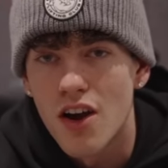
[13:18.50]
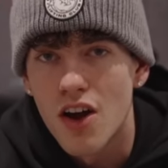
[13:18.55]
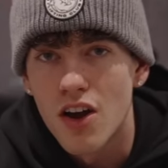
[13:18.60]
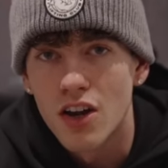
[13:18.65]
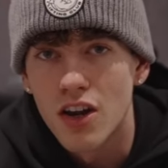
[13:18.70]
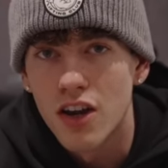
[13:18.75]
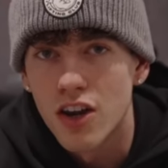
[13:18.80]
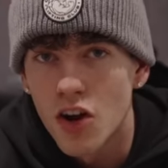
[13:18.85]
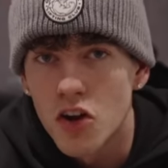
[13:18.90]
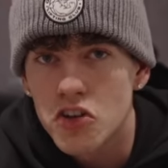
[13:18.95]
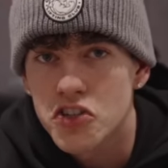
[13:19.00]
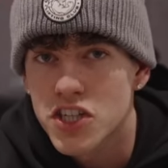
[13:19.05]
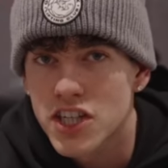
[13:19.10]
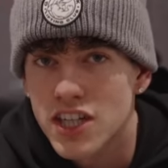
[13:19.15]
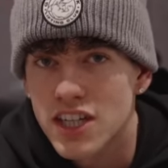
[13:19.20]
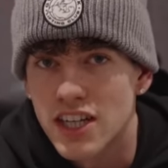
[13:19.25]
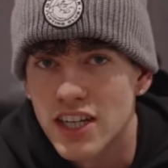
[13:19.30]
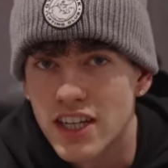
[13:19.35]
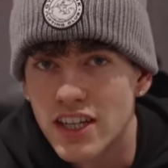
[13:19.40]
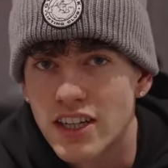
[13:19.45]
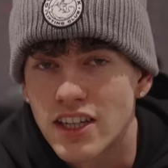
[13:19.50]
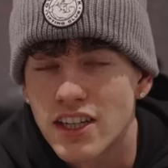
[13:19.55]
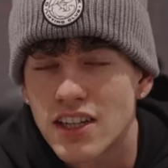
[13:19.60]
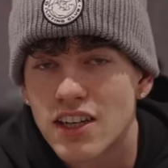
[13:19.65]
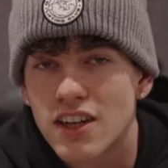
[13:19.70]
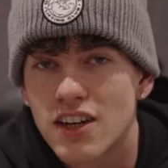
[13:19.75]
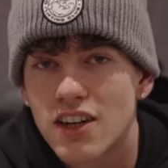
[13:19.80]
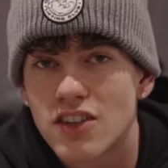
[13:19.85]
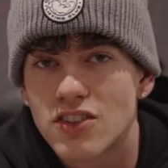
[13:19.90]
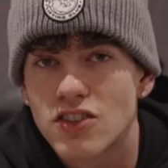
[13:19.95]
logically
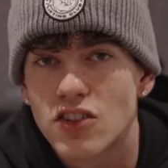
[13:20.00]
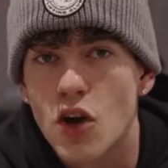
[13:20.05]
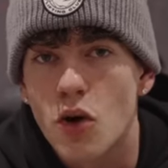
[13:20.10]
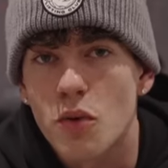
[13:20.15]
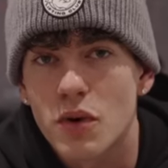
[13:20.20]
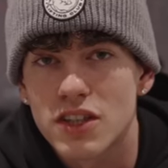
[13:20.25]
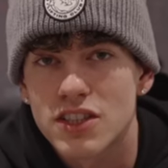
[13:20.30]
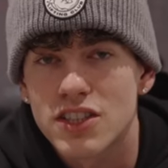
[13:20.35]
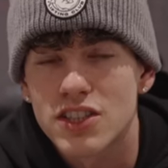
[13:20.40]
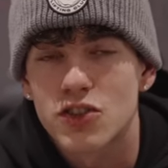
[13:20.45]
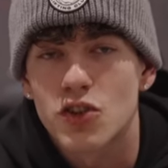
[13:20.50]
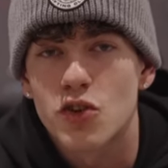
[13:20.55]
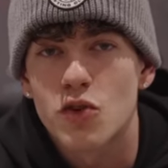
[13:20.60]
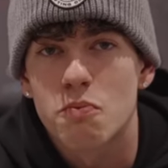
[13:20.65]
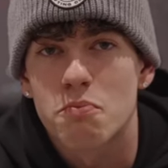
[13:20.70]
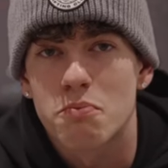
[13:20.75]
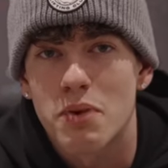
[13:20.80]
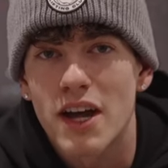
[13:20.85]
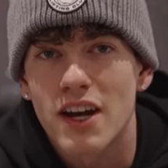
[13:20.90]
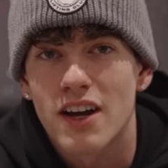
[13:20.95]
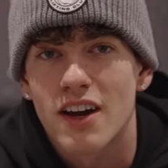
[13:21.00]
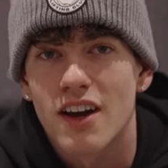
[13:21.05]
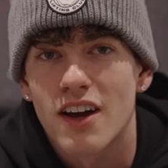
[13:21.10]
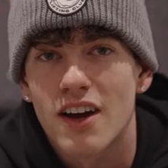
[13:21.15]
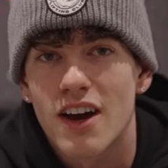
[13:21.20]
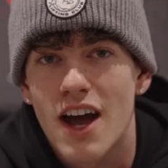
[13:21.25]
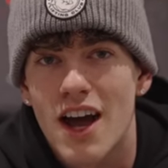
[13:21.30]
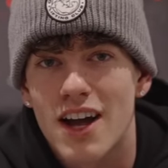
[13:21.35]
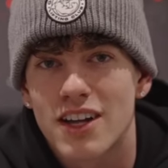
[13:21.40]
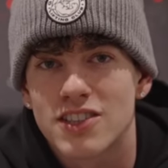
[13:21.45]
going to do better
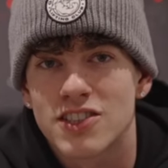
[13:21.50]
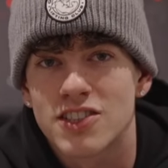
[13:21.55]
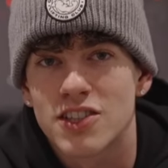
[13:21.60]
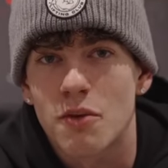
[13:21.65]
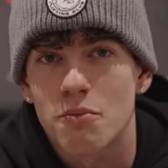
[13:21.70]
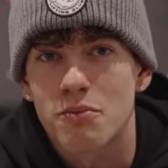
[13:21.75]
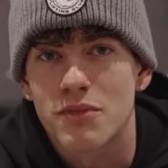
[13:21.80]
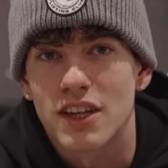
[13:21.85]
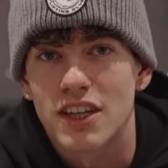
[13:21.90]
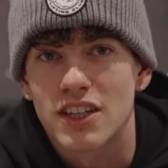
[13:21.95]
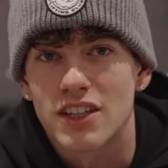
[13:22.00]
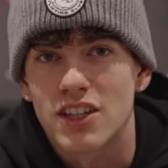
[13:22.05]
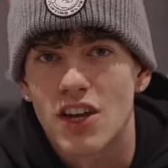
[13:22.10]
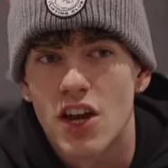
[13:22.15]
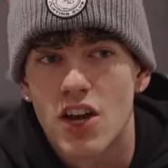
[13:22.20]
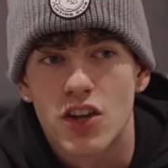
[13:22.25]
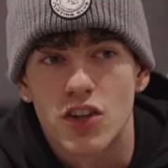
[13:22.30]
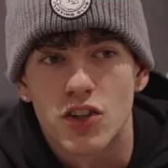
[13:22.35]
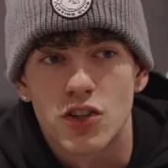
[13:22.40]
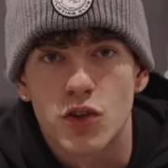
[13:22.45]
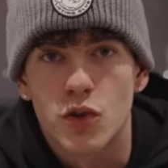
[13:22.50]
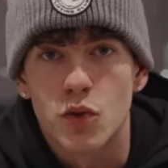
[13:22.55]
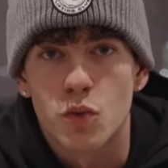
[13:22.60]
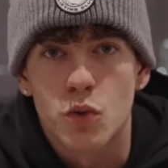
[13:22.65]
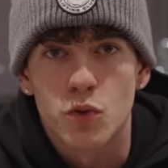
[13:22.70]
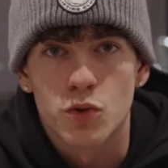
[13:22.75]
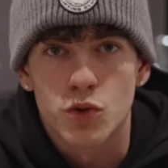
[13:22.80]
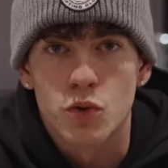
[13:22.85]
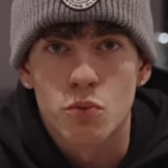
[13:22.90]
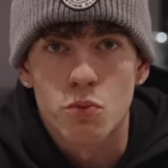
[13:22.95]
at something you
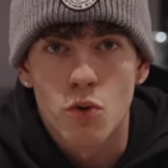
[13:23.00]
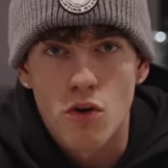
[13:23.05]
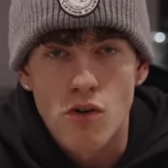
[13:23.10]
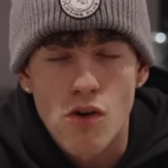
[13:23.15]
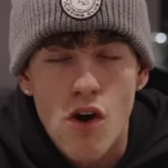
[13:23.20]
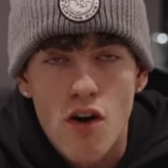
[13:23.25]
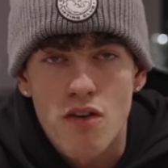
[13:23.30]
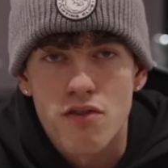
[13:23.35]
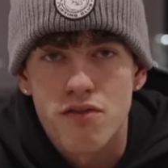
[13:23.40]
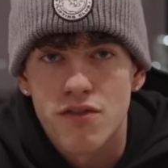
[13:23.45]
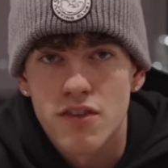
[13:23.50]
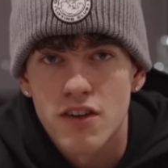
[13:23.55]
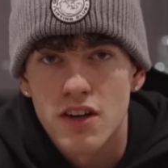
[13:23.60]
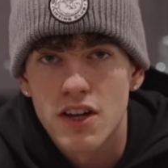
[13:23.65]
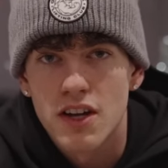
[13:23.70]
will do more of.